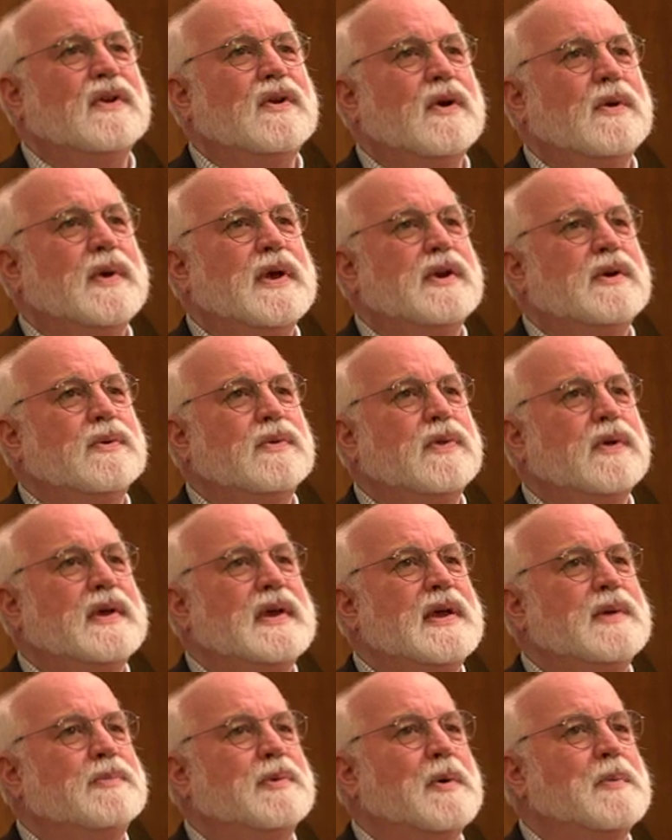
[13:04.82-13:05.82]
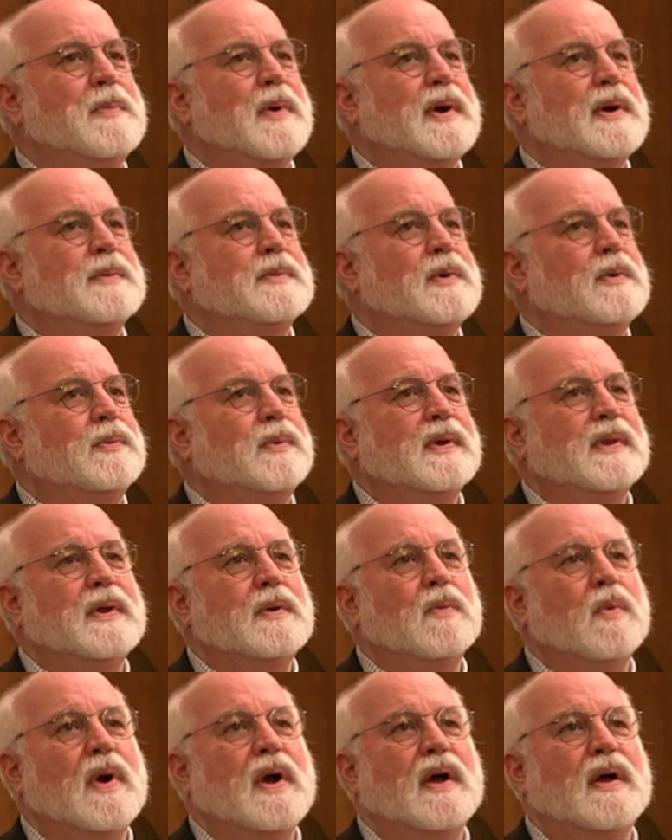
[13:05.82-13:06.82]
he knew the Hebrew Bible really
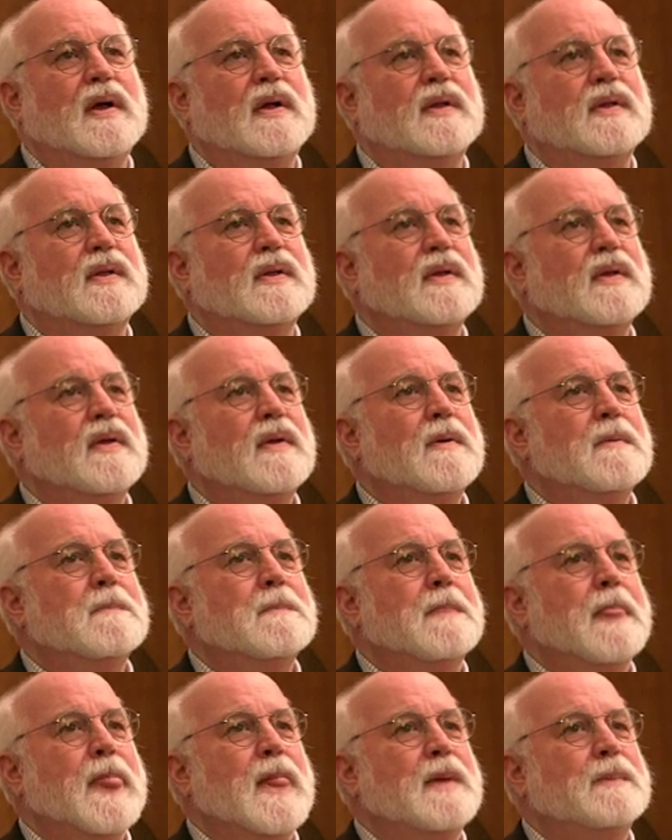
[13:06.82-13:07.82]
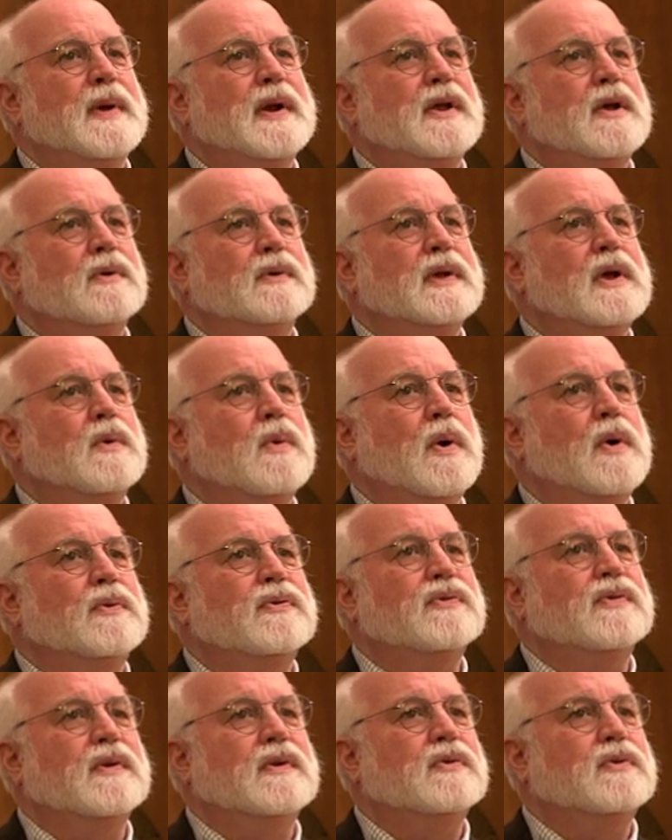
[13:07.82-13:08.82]
well, but he only
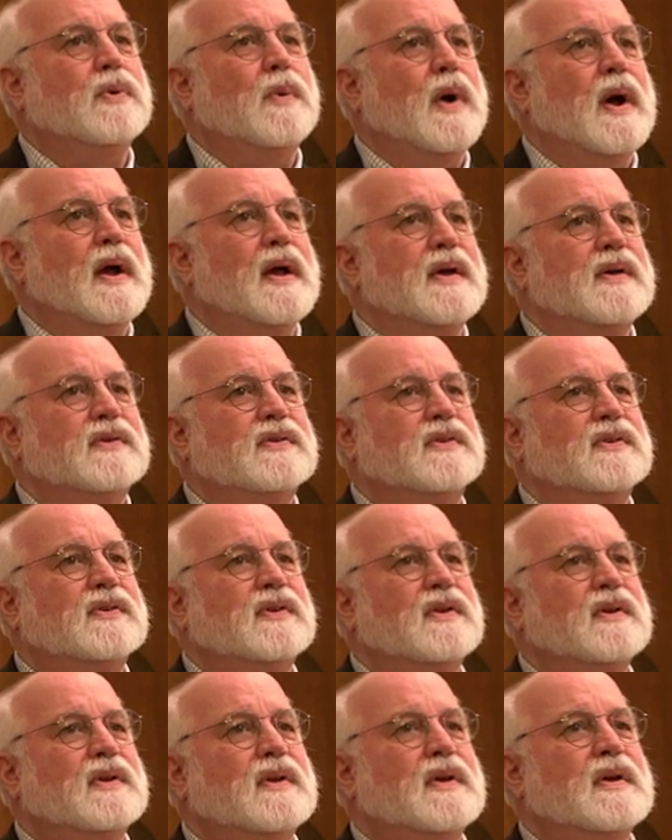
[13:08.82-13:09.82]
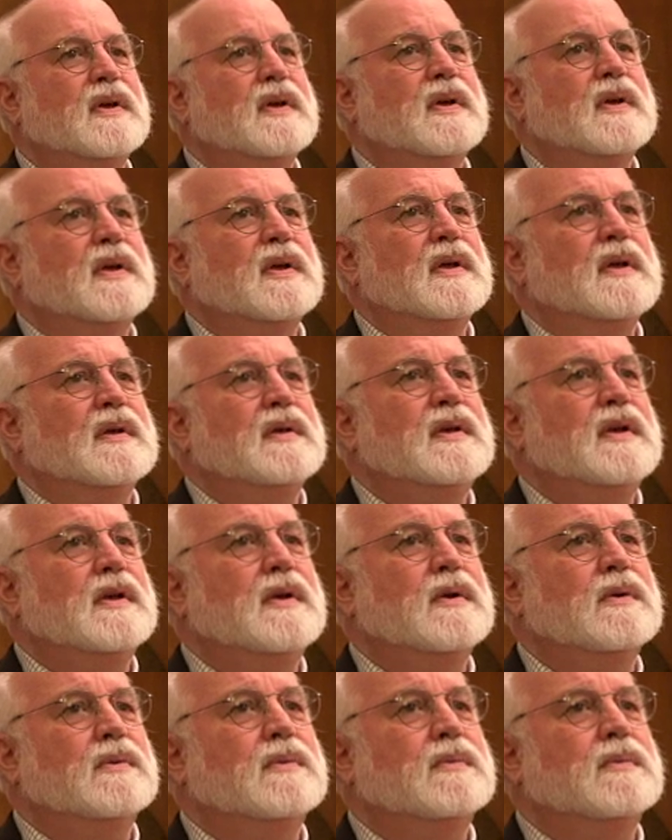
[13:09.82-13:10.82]
quotes it twice. He
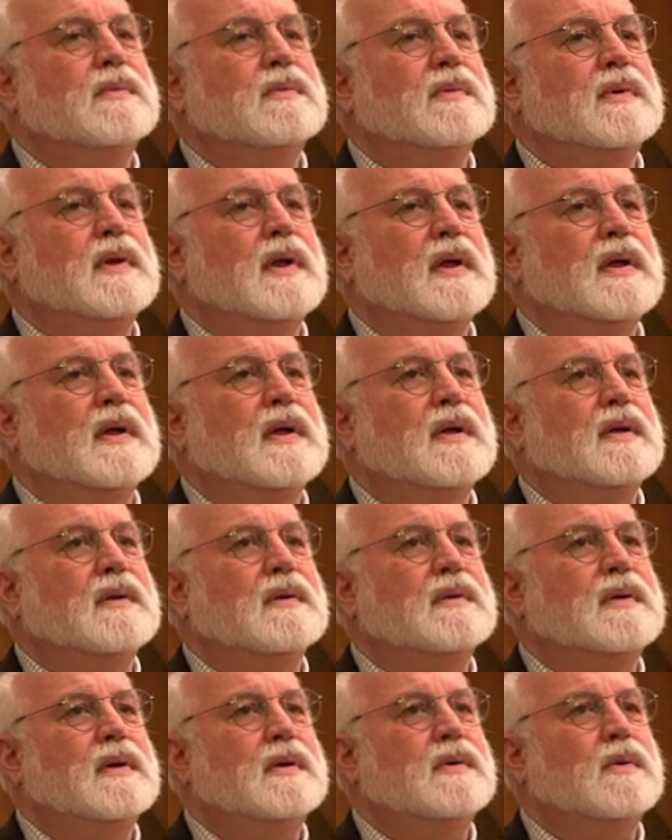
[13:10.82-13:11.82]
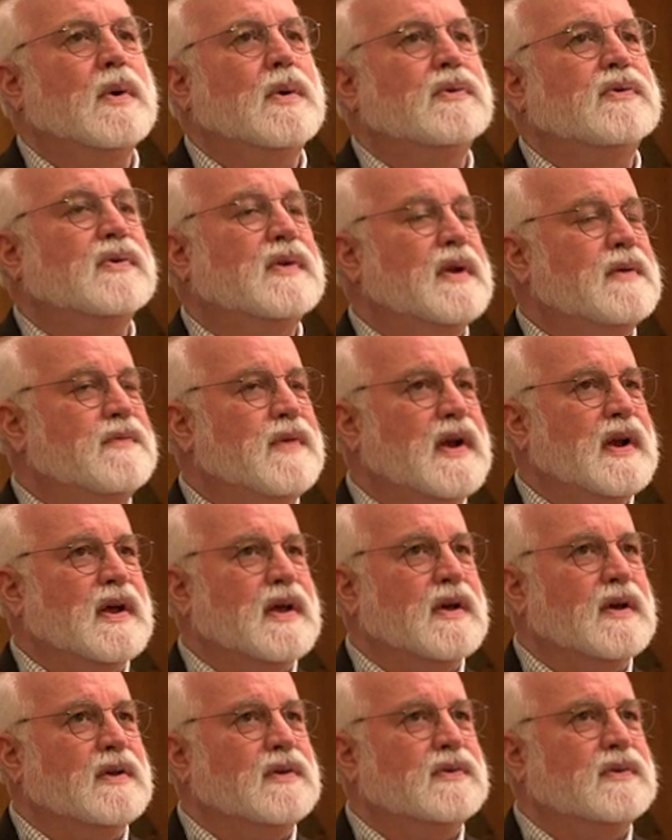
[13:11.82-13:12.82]
quotes
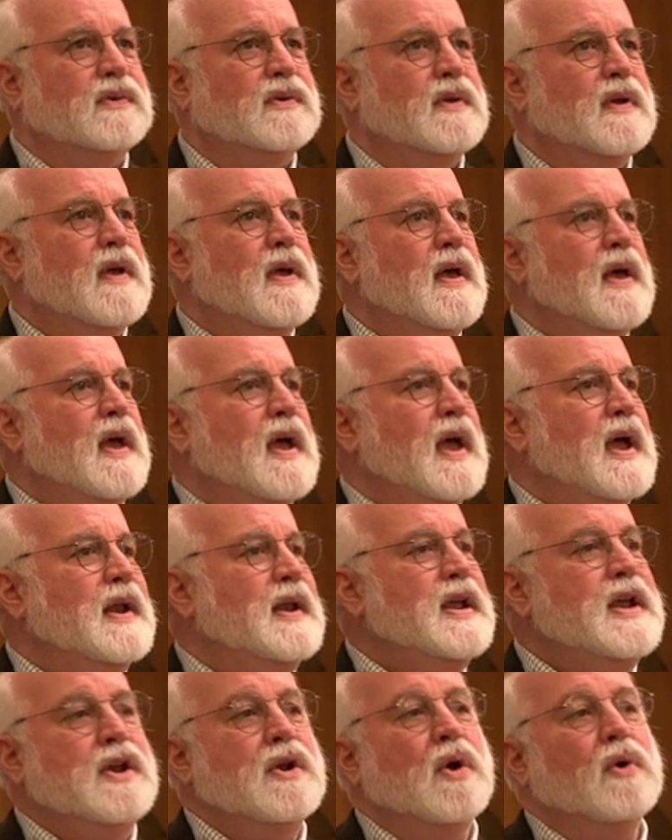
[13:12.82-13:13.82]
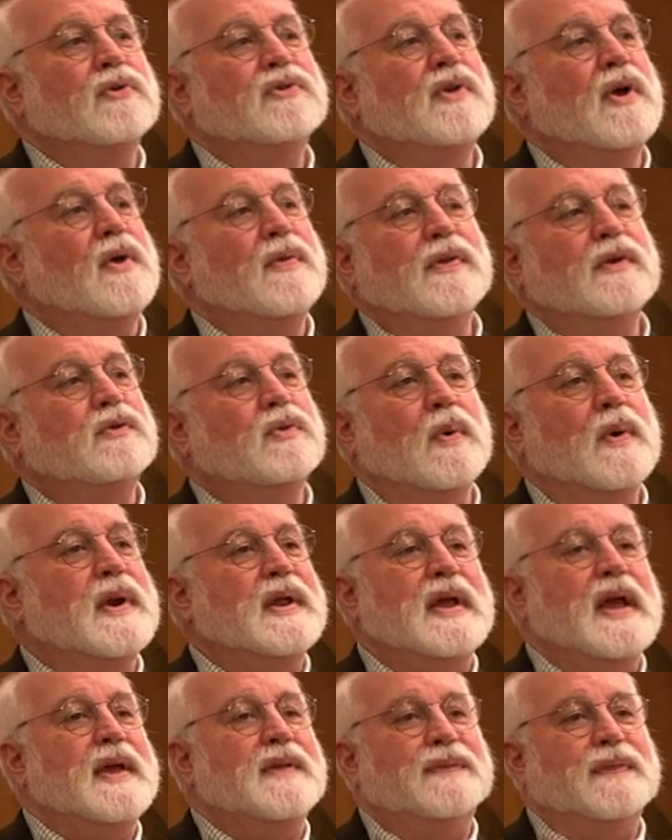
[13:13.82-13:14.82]
Leviticus, and he knows all the
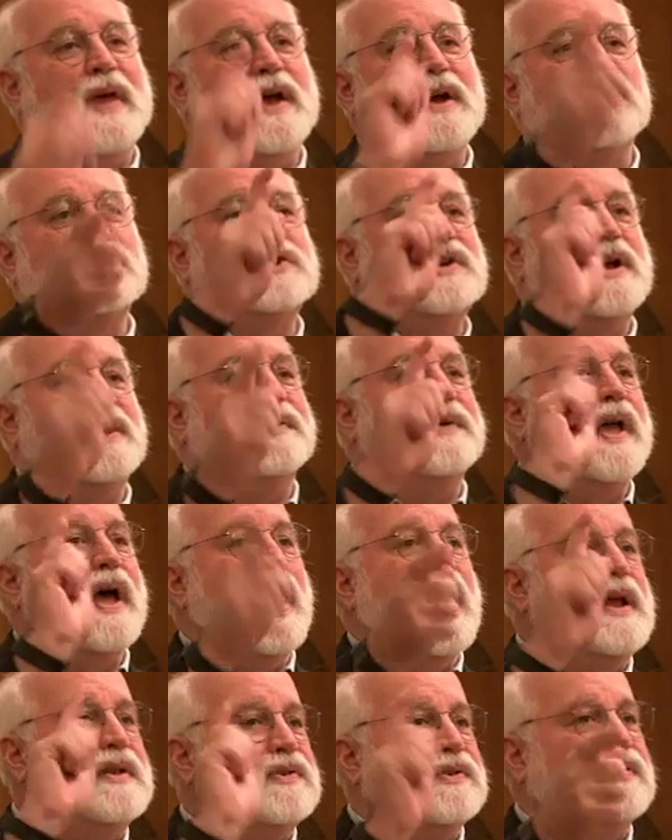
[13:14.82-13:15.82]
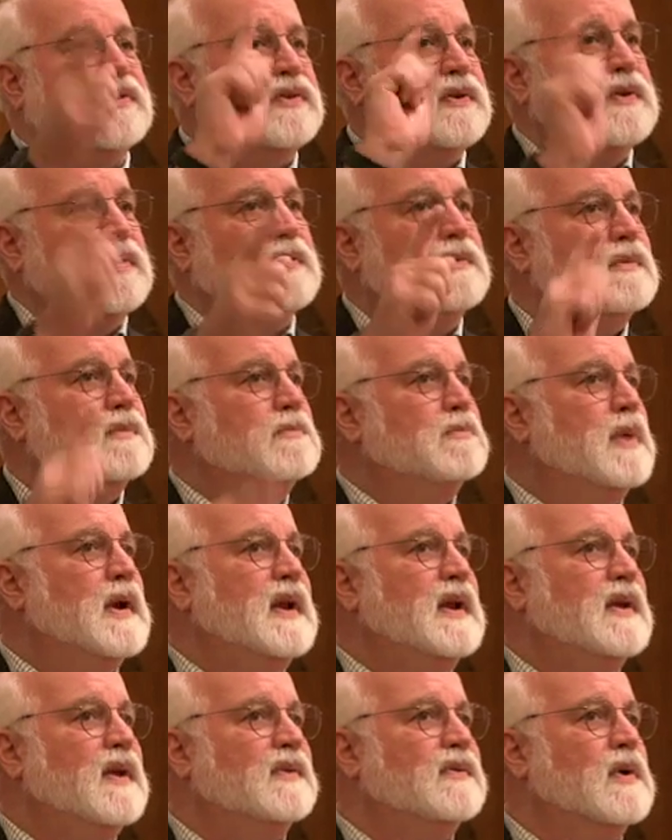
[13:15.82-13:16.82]
28 thou shalt nots, but
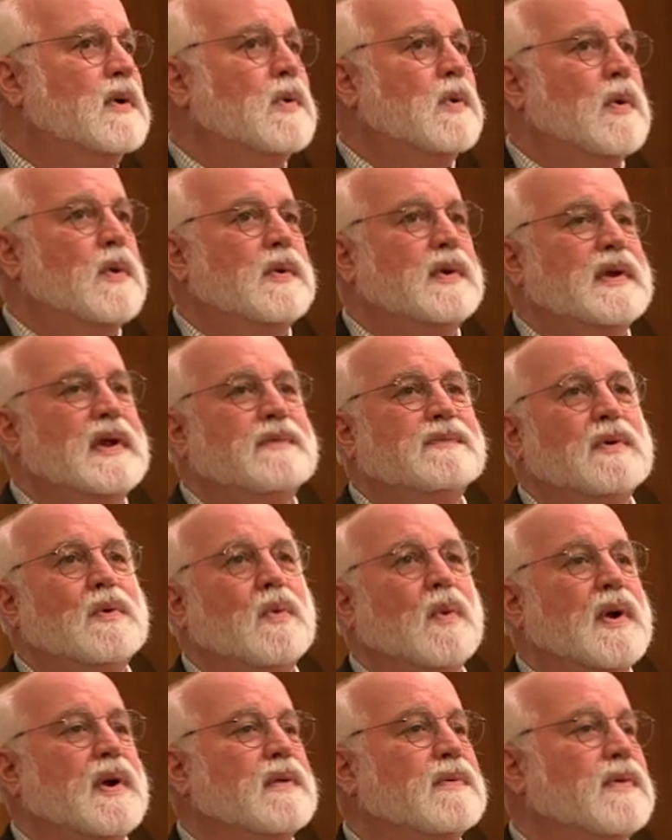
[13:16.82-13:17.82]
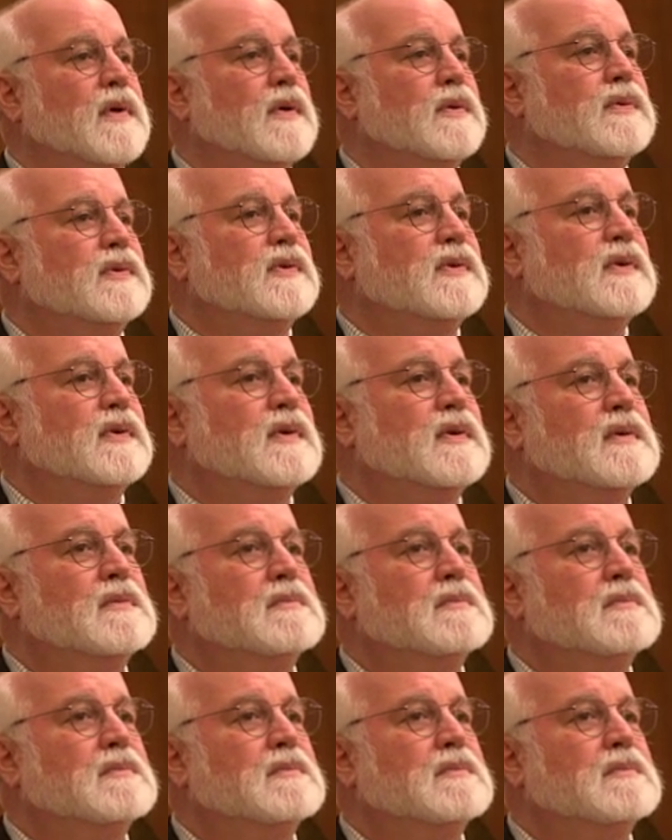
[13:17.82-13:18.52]
he doesn't quote even one of those.